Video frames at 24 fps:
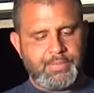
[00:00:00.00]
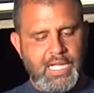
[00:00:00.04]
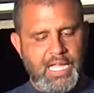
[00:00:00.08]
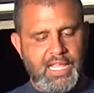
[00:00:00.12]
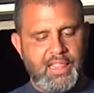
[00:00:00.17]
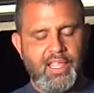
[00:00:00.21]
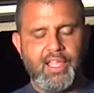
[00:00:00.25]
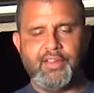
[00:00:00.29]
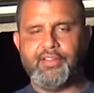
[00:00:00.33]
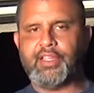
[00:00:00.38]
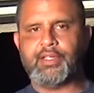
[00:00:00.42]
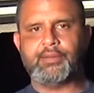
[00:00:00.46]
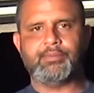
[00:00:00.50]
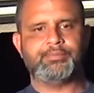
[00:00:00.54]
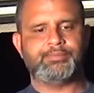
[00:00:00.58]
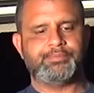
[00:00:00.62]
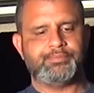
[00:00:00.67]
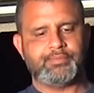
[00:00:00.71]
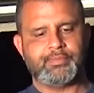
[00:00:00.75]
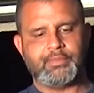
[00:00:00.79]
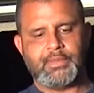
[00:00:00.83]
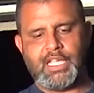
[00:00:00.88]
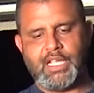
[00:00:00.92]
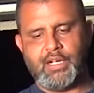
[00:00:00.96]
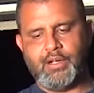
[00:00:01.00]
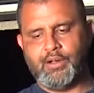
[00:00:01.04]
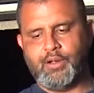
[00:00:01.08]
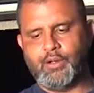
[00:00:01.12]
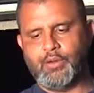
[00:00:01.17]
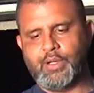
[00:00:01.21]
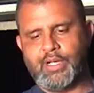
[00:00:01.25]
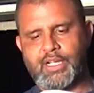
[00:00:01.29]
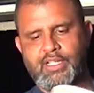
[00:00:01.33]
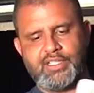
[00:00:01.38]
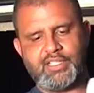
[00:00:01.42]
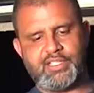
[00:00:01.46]
I love it. I don't know
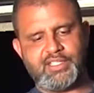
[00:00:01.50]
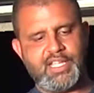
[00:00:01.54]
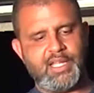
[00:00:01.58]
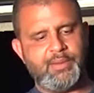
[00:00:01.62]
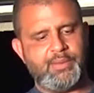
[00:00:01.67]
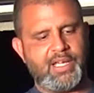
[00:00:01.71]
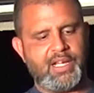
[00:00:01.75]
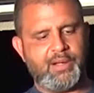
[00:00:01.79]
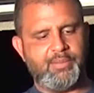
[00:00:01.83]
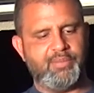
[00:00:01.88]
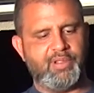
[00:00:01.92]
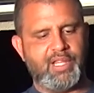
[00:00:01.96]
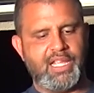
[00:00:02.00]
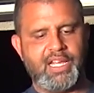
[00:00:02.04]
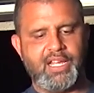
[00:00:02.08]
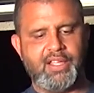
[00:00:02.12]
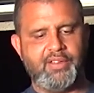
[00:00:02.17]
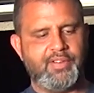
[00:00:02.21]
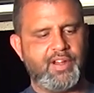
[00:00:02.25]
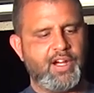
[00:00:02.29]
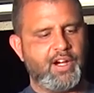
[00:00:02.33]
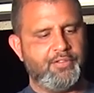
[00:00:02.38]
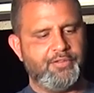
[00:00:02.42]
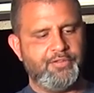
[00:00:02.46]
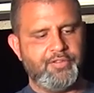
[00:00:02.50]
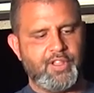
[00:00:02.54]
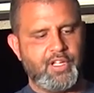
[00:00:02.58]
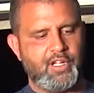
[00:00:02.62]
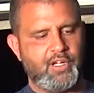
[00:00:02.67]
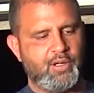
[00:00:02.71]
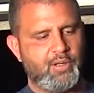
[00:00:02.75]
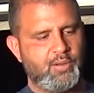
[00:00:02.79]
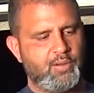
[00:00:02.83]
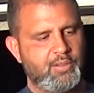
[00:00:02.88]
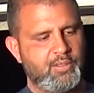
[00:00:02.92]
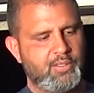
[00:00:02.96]
what else to say about it. Plenty of
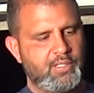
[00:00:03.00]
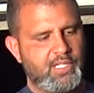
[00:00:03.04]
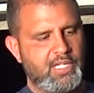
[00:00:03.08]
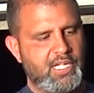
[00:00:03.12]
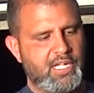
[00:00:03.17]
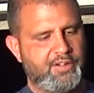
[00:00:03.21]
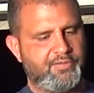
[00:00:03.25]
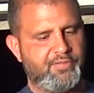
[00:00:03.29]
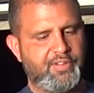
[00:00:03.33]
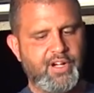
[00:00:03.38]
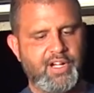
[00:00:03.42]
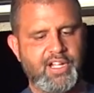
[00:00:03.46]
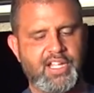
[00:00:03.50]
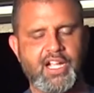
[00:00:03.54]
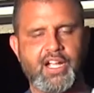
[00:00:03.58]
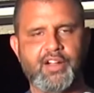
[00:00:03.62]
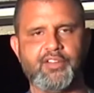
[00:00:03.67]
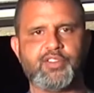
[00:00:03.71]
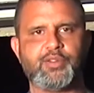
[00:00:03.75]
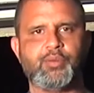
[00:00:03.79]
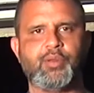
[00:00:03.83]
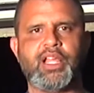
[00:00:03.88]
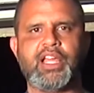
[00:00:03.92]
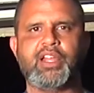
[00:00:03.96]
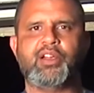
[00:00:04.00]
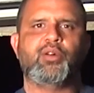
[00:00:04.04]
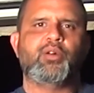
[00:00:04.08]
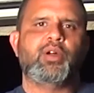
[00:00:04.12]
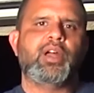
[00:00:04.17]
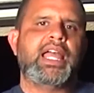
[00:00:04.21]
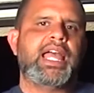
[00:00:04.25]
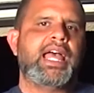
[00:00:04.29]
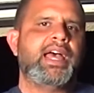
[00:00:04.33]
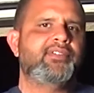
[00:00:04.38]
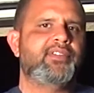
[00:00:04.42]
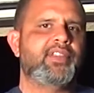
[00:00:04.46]
airflow, uh, very comfortable. I
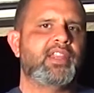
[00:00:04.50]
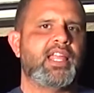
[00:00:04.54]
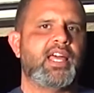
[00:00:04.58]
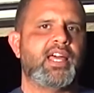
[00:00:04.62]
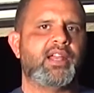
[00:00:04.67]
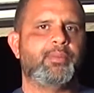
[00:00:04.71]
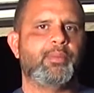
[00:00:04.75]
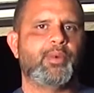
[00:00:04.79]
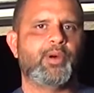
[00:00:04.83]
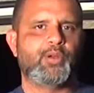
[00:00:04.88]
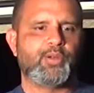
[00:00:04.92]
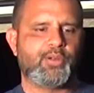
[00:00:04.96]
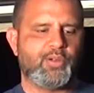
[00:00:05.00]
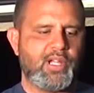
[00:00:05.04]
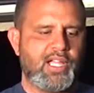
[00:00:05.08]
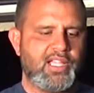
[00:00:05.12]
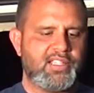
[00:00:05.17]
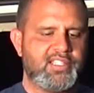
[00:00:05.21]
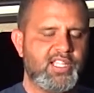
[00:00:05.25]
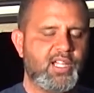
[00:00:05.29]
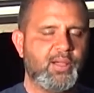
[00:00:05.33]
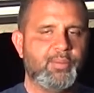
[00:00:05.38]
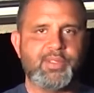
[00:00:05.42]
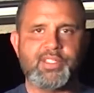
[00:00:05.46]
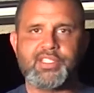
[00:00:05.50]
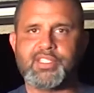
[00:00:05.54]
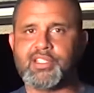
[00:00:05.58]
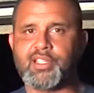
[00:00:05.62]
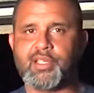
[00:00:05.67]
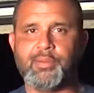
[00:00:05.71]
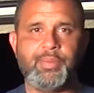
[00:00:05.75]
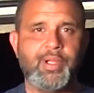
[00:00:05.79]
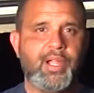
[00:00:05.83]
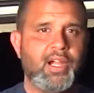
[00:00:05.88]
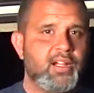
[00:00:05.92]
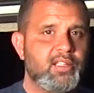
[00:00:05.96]
don't have a lot of motocross helmets to
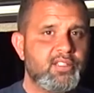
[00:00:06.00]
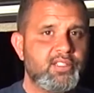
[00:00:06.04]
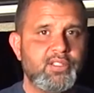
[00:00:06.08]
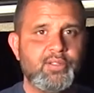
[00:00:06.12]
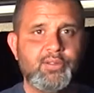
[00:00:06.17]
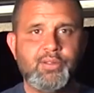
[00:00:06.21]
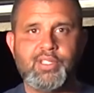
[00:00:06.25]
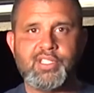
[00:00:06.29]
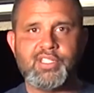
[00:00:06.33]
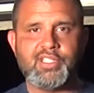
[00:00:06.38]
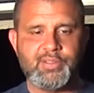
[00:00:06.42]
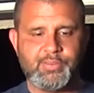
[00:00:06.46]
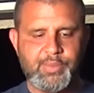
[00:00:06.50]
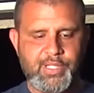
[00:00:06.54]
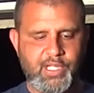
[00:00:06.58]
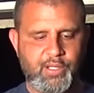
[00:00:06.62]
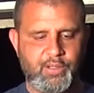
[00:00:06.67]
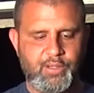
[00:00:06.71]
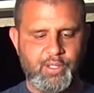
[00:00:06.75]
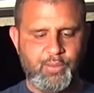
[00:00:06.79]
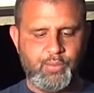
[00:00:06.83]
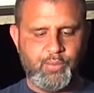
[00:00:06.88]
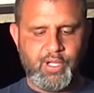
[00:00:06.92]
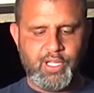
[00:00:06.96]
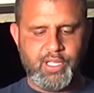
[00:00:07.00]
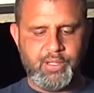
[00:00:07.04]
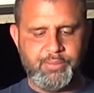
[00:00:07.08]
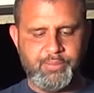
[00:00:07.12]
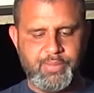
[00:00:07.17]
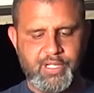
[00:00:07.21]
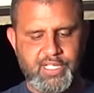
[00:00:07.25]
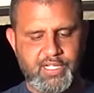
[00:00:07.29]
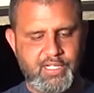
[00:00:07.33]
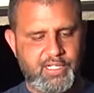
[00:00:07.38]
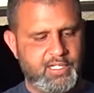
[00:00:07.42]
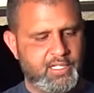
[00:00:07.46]
compare it to. This is my only one,
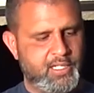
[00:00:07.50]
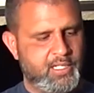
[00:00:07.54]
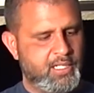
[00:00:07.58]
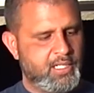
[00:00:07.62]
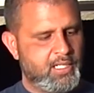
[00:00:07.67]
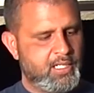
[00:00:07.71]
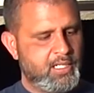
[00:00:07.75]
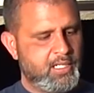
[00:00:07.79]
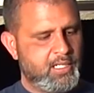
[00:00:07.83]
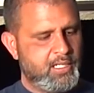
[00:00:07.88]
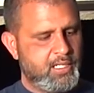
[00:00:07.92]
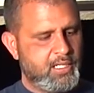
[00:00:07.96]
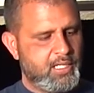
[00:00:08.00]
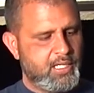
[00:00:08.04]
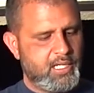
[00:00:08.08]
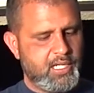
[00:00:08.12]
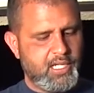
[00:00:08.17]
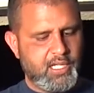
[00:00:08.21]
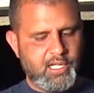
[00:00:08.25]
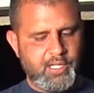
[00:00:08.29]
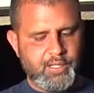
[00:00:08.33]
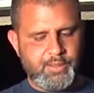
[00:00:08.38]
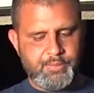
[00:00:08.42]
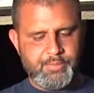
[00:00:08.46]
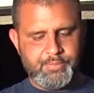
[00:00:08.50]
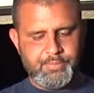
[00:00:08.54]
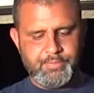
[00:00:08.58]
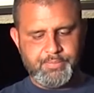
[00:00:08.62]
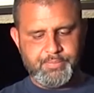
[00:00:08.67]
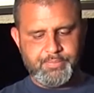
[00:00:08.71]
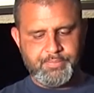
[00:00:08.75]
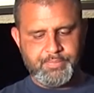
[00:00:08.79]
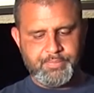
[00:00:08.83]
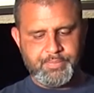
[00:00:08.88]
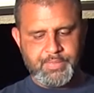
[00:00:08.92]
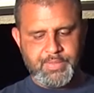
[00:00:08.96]
but um,
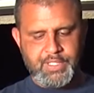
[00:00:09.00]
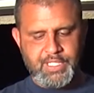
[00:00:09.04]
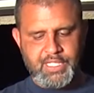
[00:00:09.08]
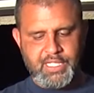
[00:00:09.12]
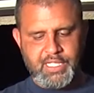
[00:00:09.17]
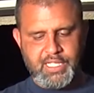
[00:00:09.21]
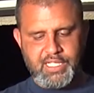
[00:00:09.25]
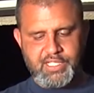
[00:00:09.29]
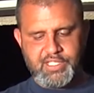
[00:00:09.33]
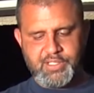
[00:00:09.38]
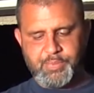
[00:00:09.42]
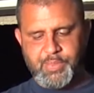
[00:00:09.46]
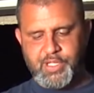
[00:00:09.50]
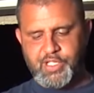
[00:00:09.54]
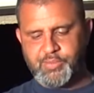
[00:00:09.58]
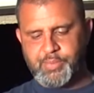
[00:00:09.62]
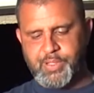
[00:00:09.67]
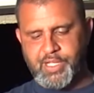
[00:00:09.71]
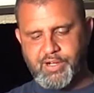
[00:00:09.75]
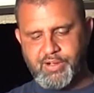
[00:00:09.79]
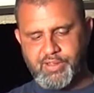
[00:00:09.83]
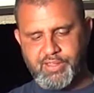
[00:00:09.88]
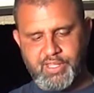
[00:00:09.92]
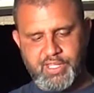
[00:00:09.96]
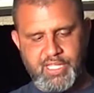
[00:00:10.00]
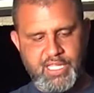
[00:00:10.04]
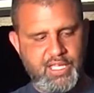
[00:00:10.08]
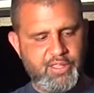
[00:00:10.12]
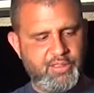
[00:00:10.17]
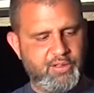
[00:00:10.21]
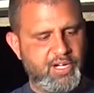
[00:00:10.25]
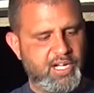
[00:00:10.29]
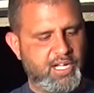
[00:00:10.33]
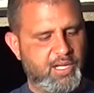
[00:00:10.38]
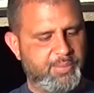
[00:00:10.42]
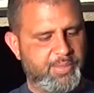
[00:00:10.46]
it's much better than the
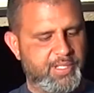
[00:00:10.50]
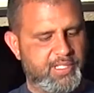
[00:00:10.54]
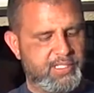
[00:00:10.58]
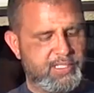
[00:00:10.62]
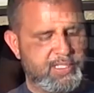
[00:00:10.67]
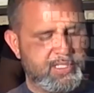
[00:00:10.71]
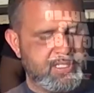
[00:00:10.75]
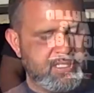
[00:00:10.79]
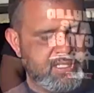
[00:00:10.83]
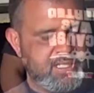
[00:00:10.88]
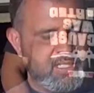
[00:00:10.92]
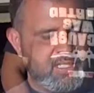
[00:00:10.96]
other helmets.